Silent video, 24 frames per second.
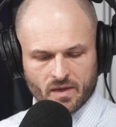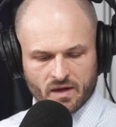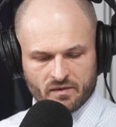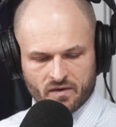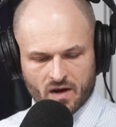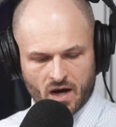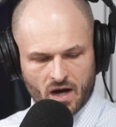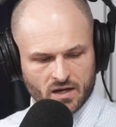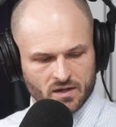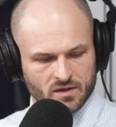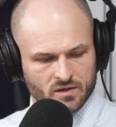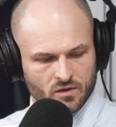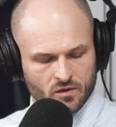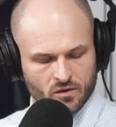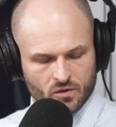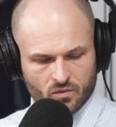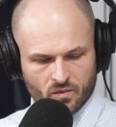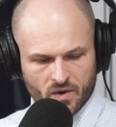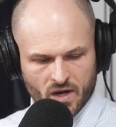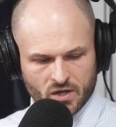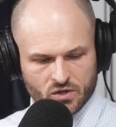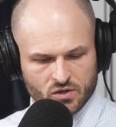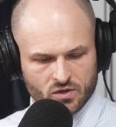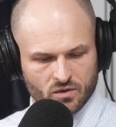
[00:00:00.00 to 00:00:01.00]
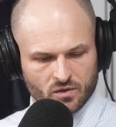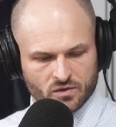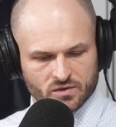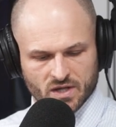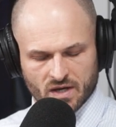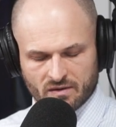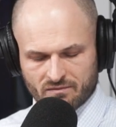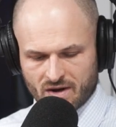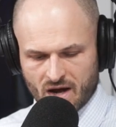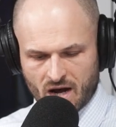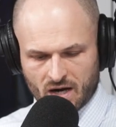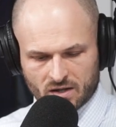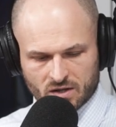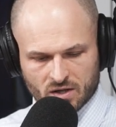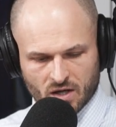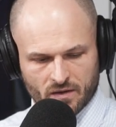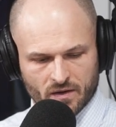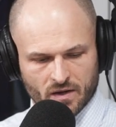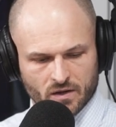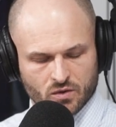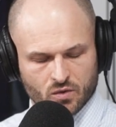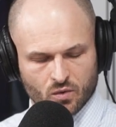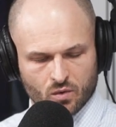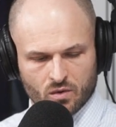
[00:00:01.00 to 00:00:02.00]
They've gotten to the regionals. They've knocked on
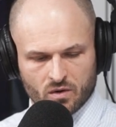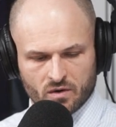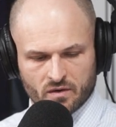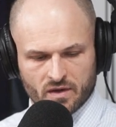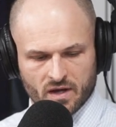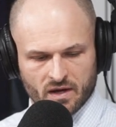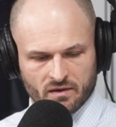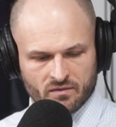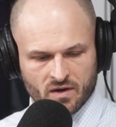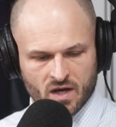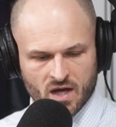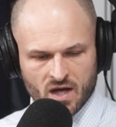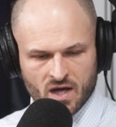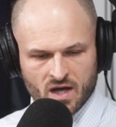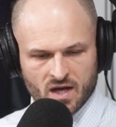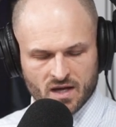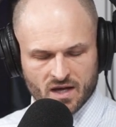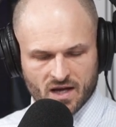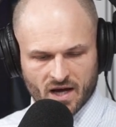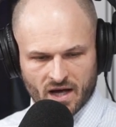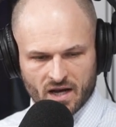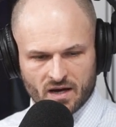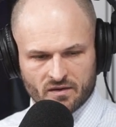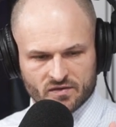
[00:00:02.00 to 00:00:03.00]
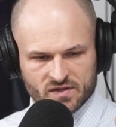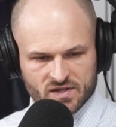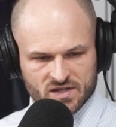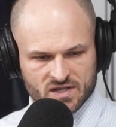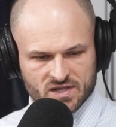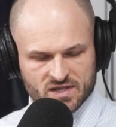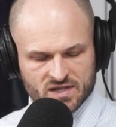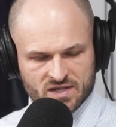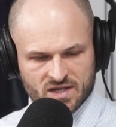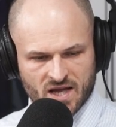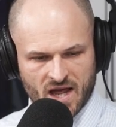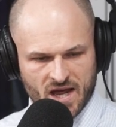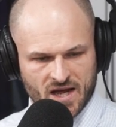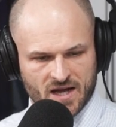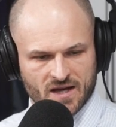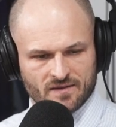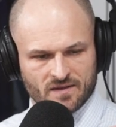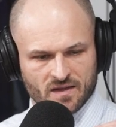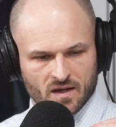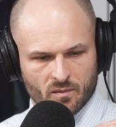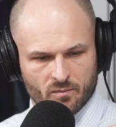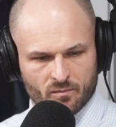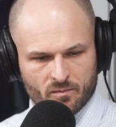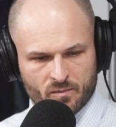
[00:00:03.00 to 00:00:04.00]
the door. They've kind of
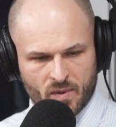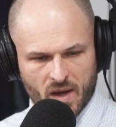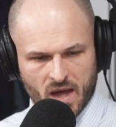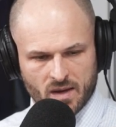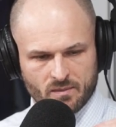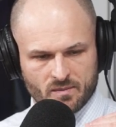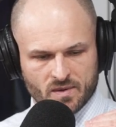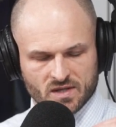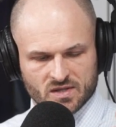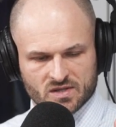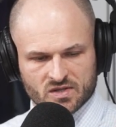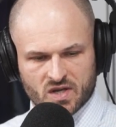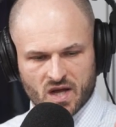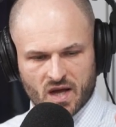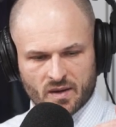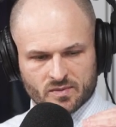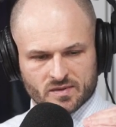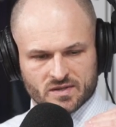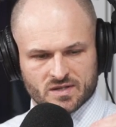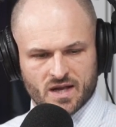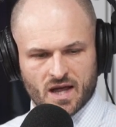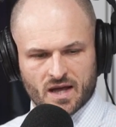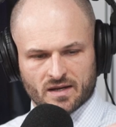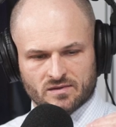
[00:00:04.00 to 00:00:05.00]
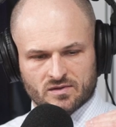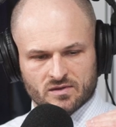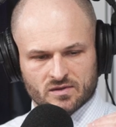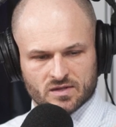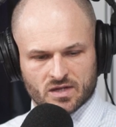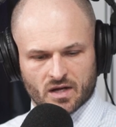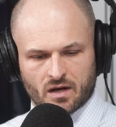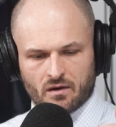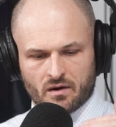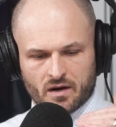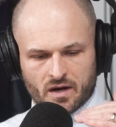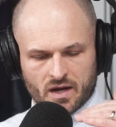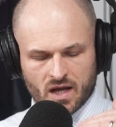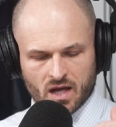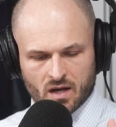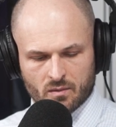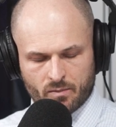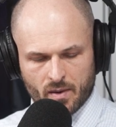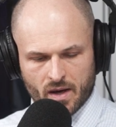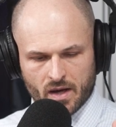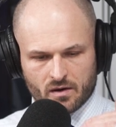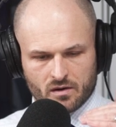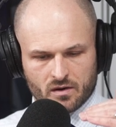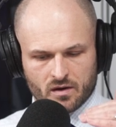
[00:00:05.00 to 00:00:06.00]
taken the baby steps necessary to
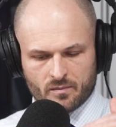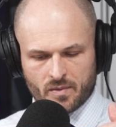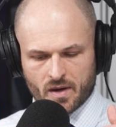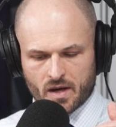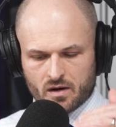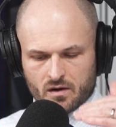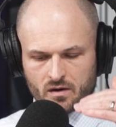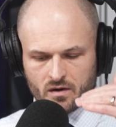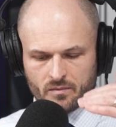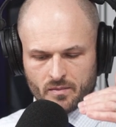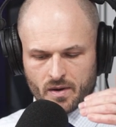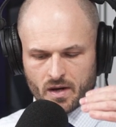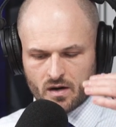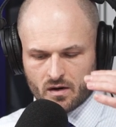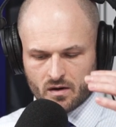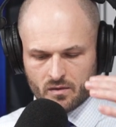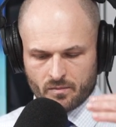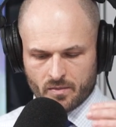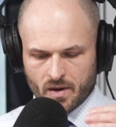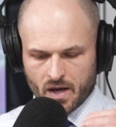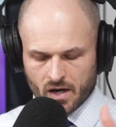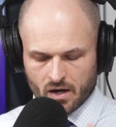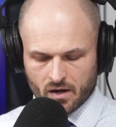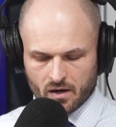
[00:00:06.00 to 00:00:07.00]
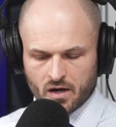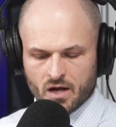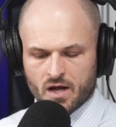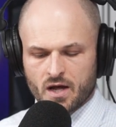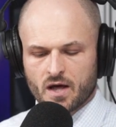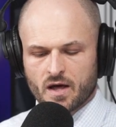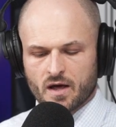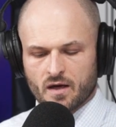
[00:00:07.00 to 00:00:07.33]
get better and better and better and better.